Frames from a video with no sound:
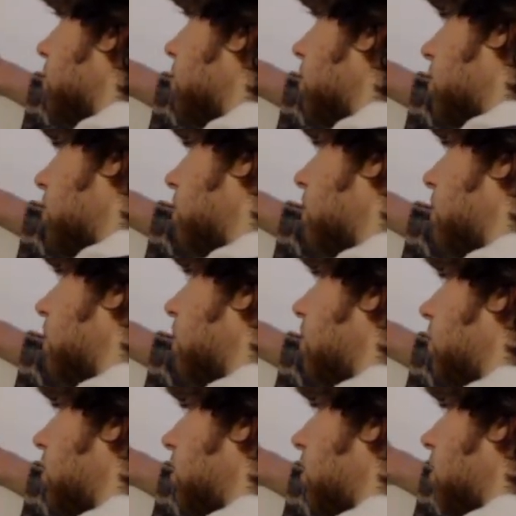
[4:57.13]

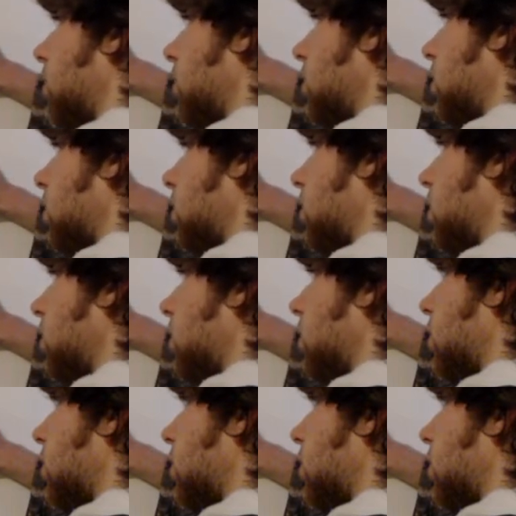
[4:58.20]
No one is speaking in this clip.